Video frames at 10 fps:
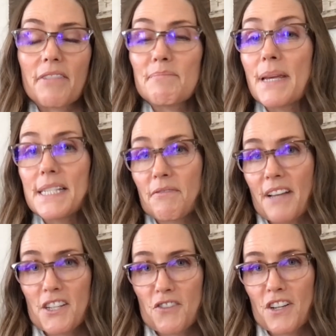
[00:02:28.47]
piece of
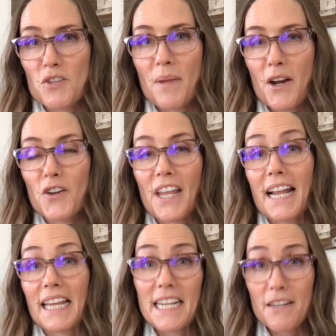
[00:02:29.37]
flash fiction by her that
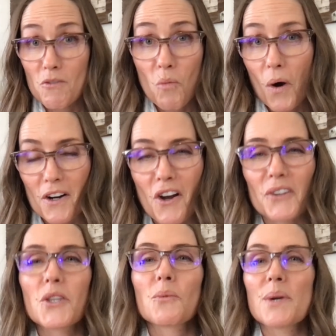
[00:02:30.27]
I like even more
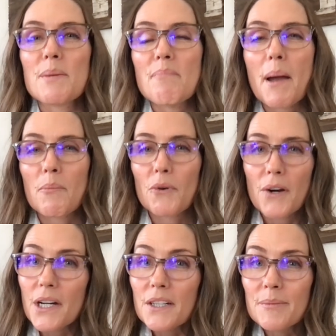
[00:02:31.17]
called The
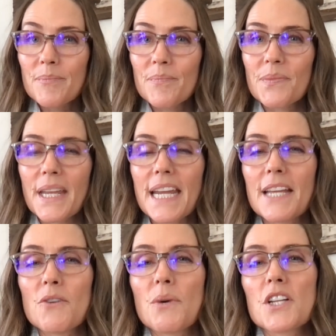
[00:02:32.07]
Rememberer,
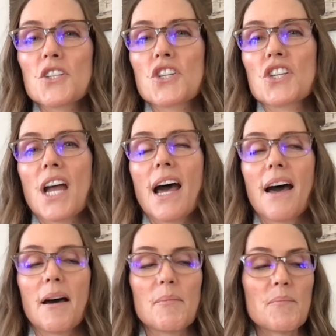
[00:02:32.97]
in which
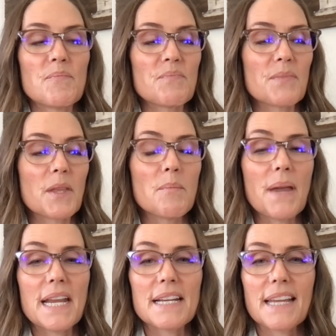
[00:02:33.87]
the
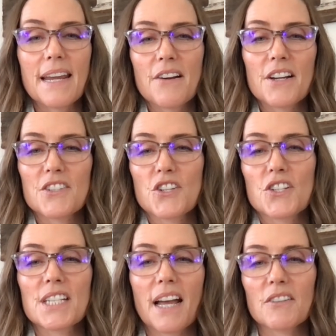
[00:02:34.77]
main character
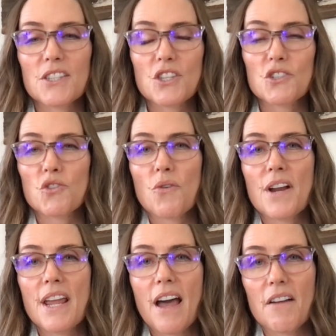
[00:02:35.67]
tells the
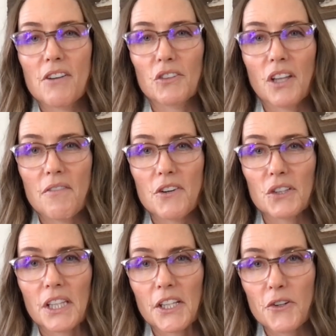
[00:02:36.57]
story of her lover
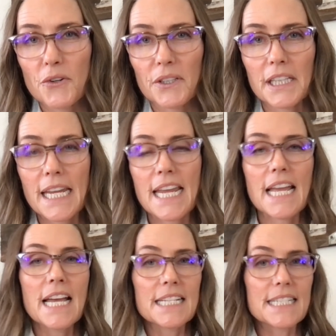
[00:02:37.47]
literally
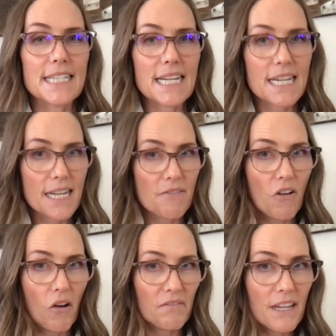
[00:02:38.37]

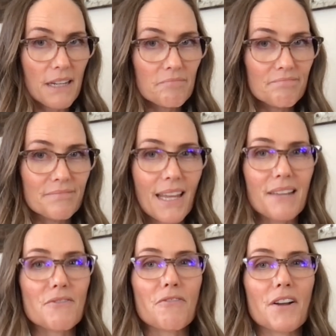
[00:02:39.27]
de-evolving
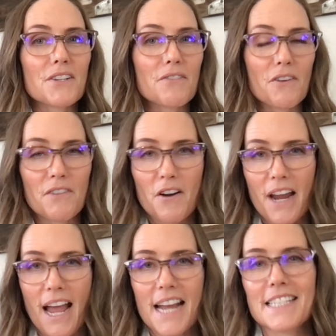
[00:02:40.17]
in front of her
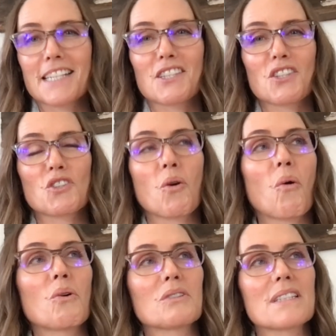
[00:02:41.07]
very eyes. It's
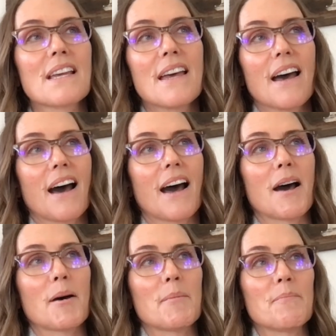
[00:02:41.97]
told
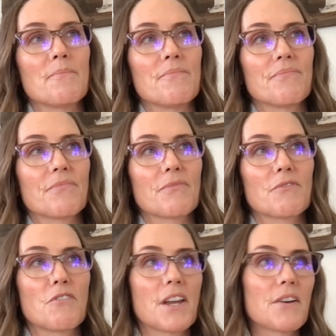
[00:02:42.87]
um,
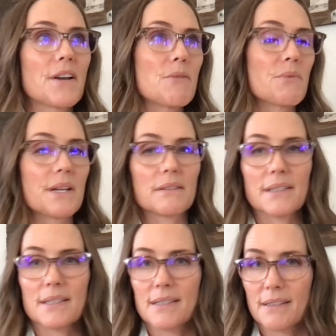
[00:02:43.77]
very
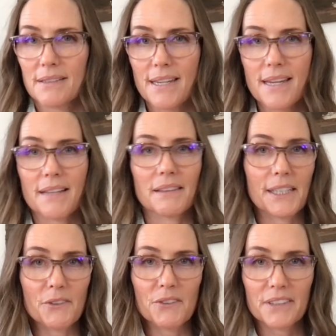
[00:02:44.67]
realistically and
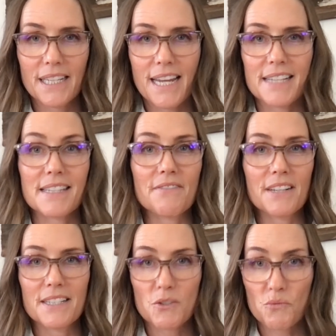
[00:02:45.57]
literally as if
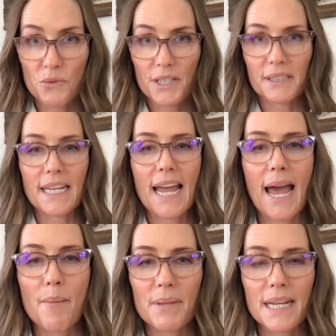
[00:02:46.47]
it is really
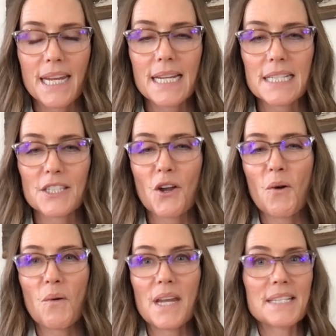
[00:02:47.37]
happening.
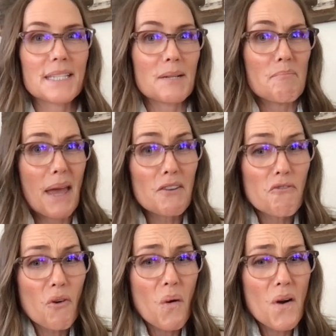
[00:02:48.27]
So, is it a
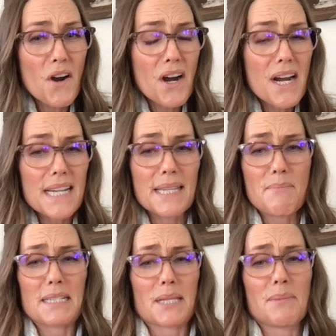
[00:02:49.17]
metaphor? Is it
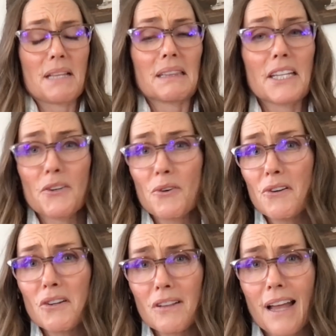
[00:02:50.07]
meant to be
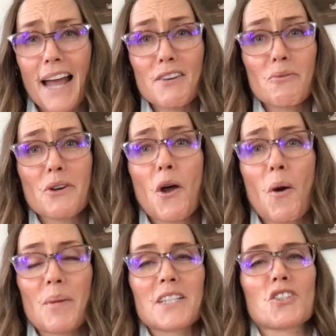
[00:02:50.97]
literal? I don't
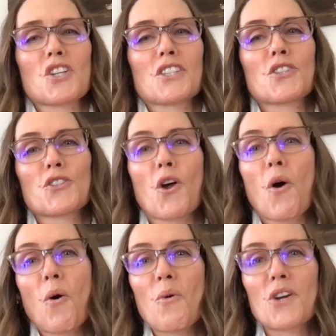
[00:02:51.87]
know, but it's just
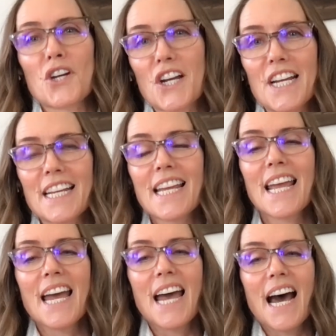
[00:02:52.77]
so good.
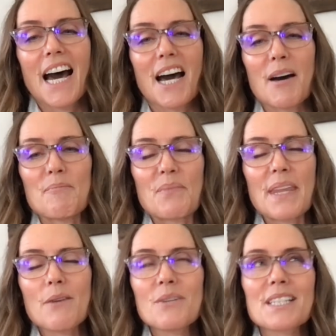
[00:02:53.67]

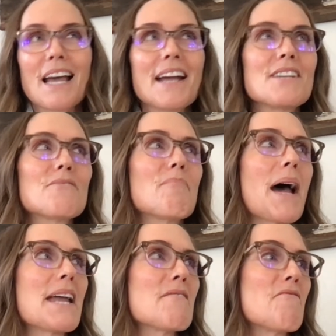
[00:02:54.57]
It was kind of
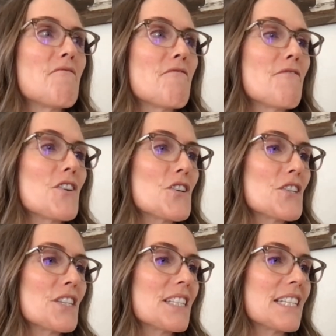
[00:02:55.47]
my
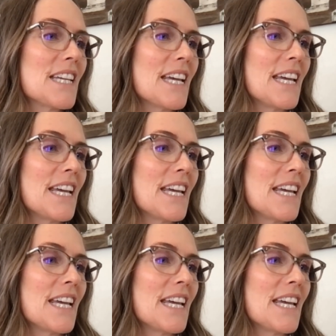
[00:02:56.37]
first